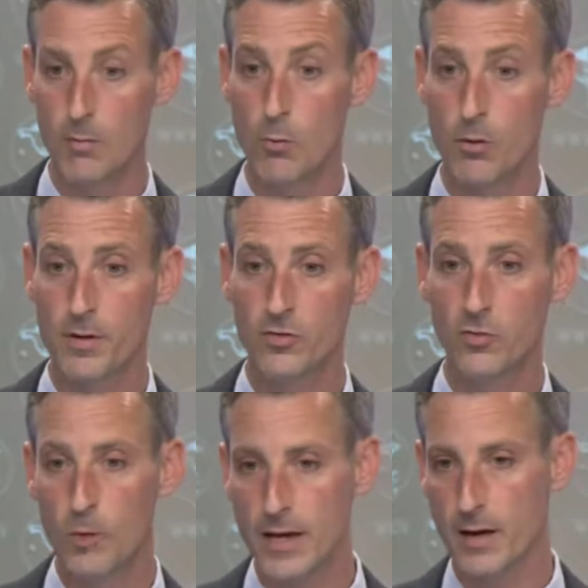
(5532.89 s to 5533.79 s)
more than
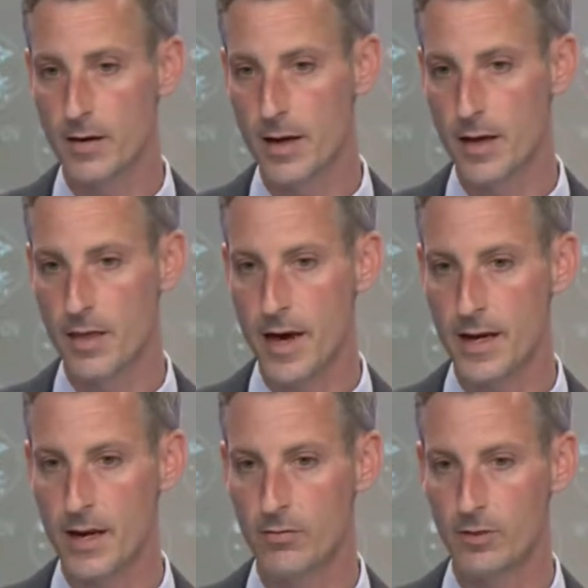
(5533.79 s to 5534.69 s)
20 that have